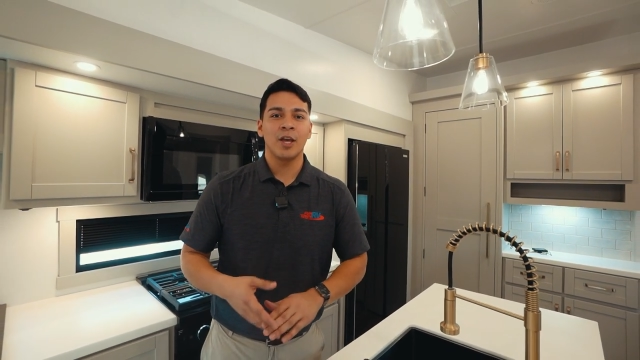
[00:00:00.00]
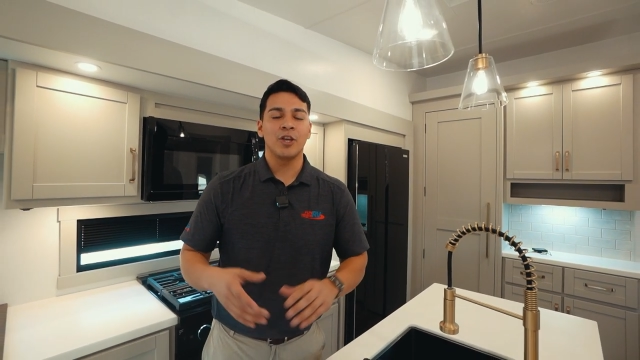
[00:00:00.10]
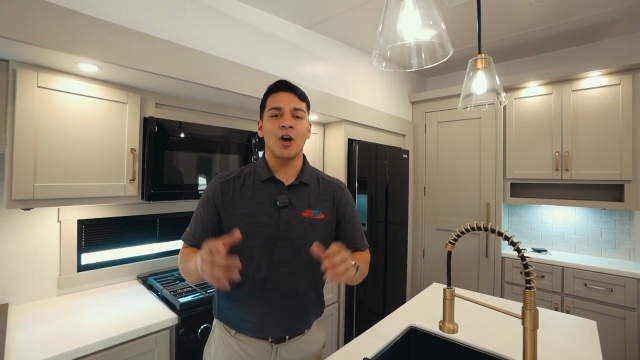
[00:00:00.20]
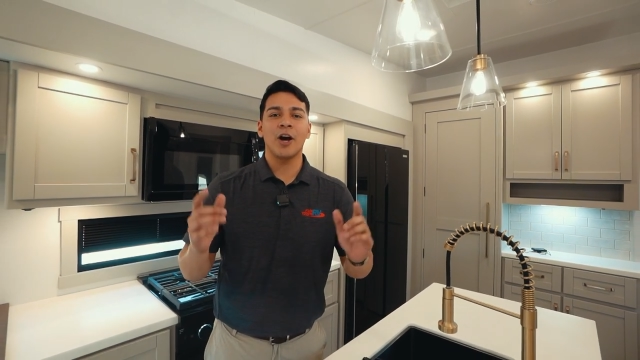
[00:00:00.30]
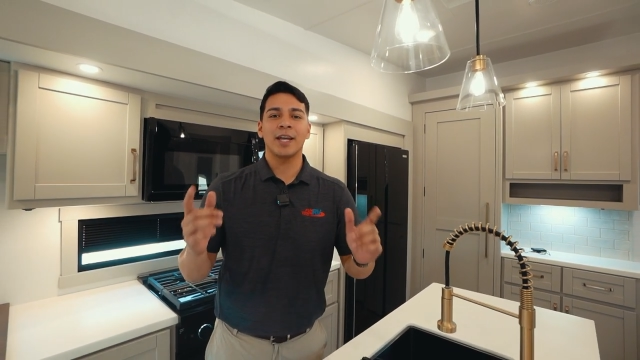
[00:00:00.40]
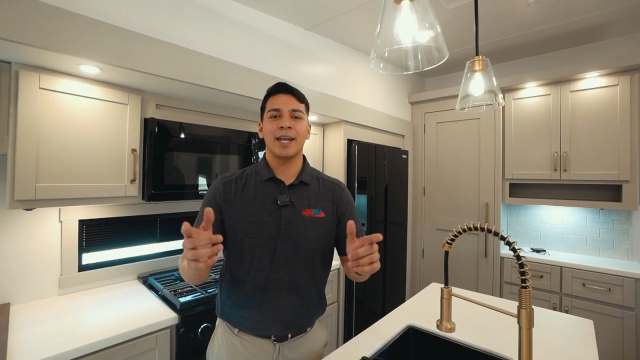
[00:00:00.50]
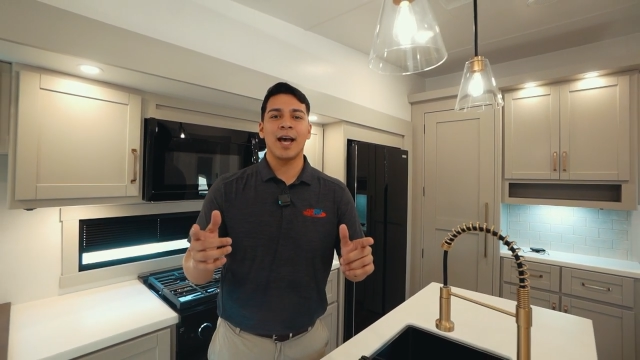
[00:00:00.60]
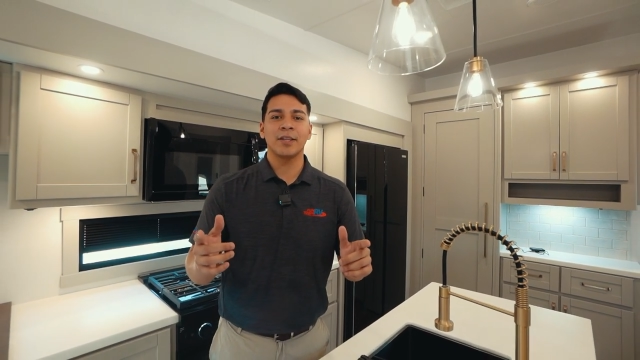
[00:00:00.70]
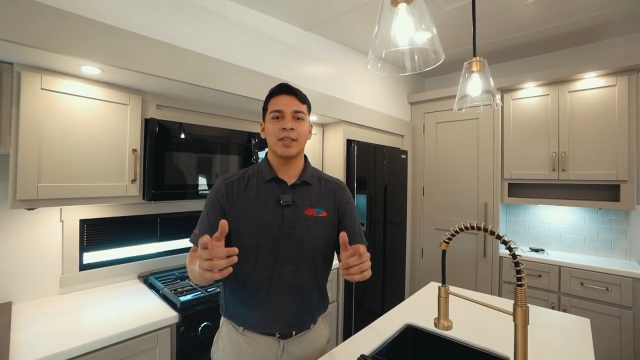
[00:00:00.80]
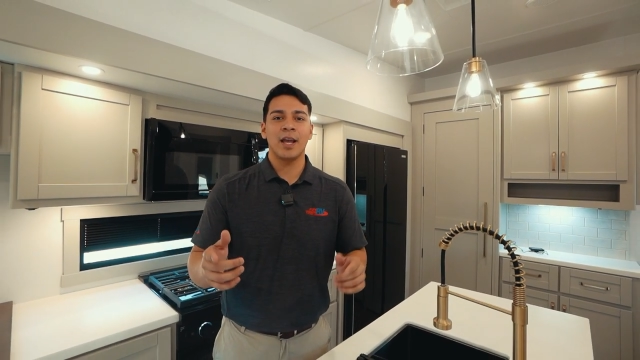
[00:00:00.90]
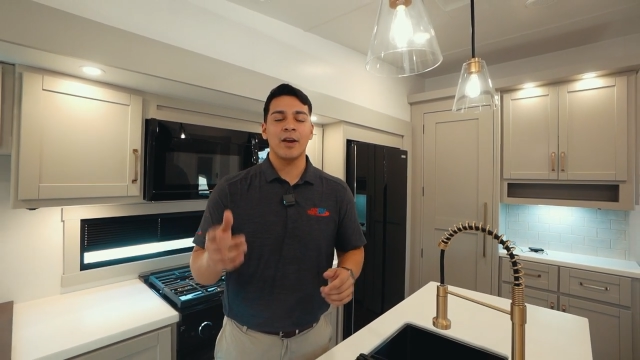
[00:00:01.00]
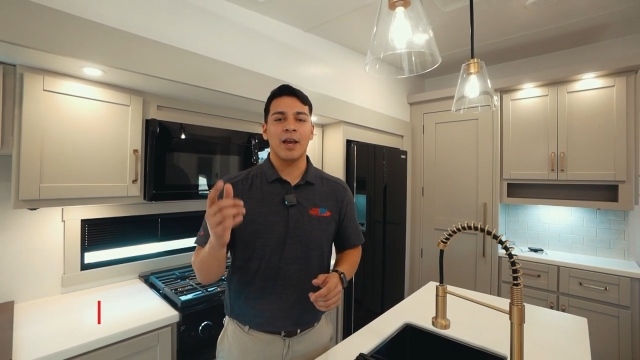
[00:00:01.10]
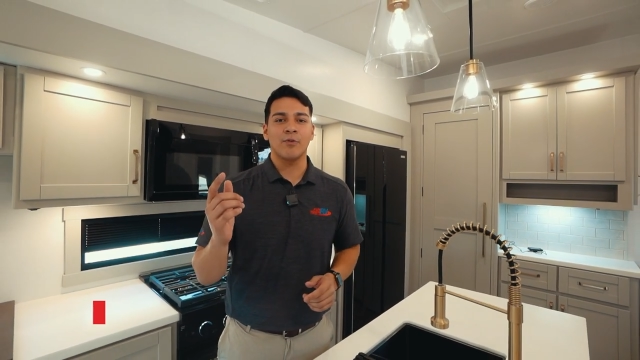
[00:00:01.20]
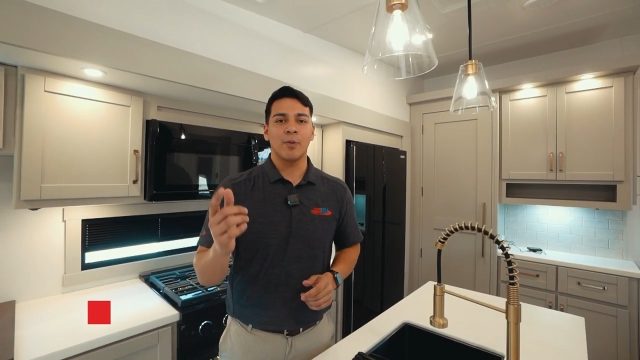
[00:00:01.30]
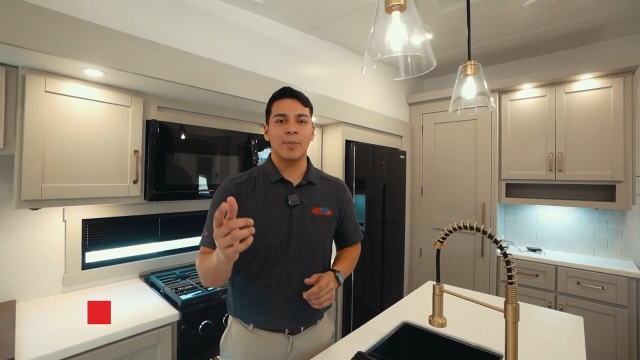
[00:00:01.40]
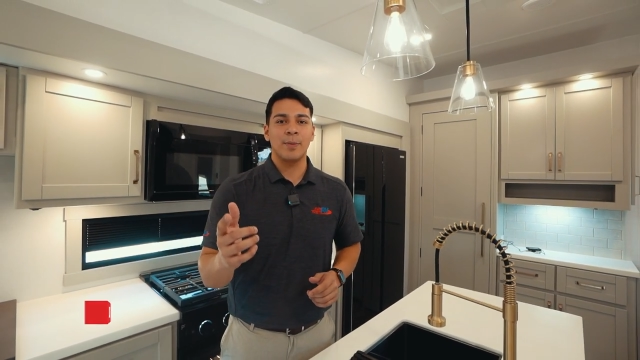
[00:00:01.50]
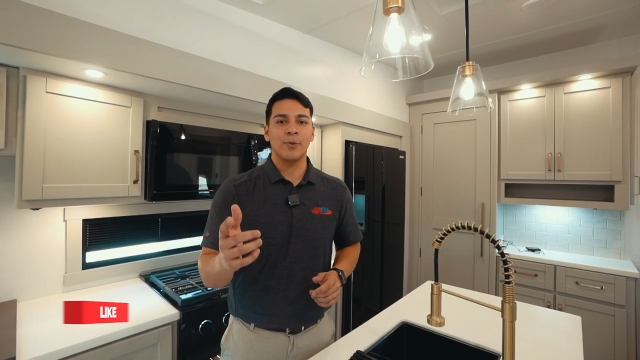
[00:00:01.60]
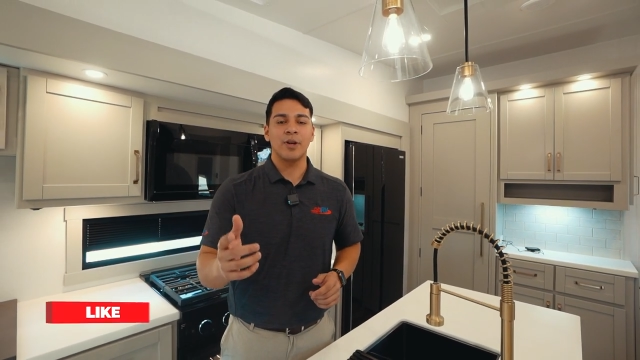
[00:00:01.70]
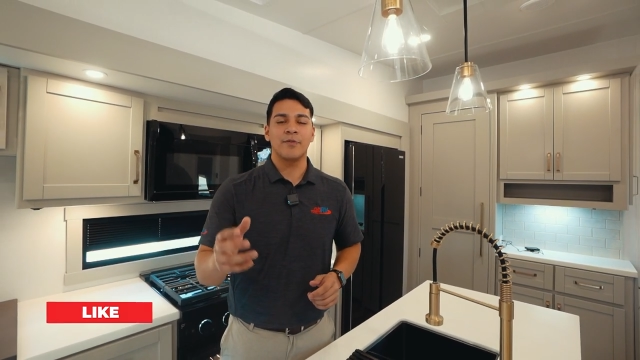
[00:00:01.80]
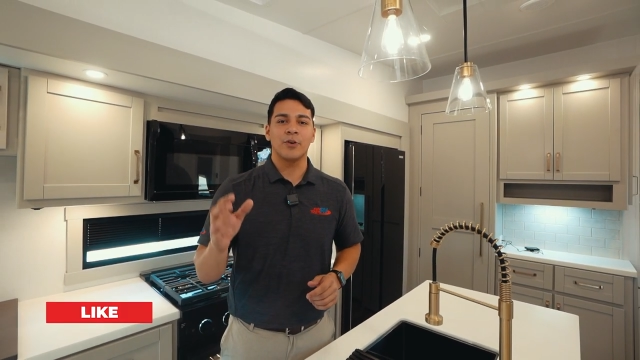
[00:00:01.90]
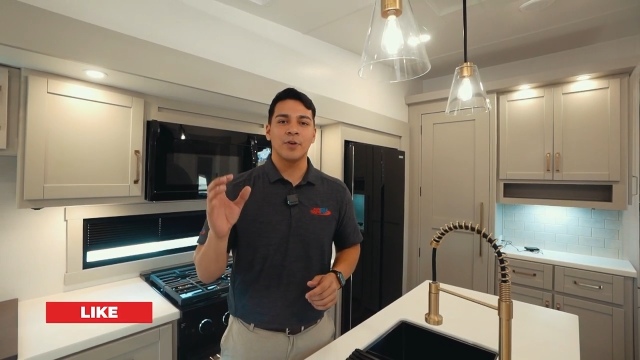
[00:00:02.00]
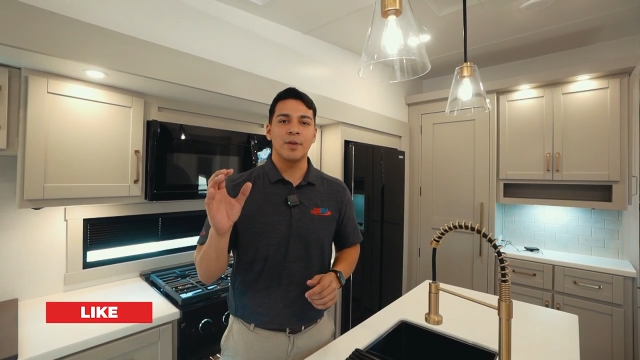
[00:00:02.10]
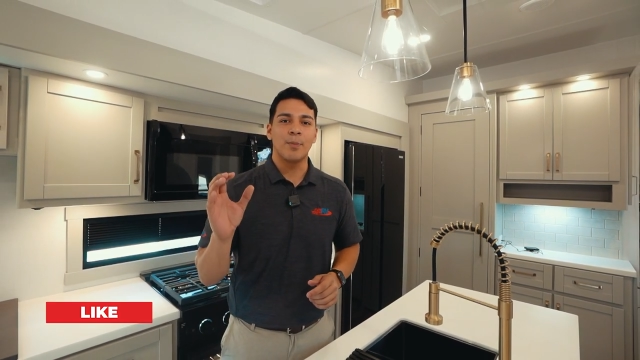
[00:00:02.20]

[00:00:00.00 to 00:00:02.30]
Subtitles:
y'all get out there and remember, if you're in the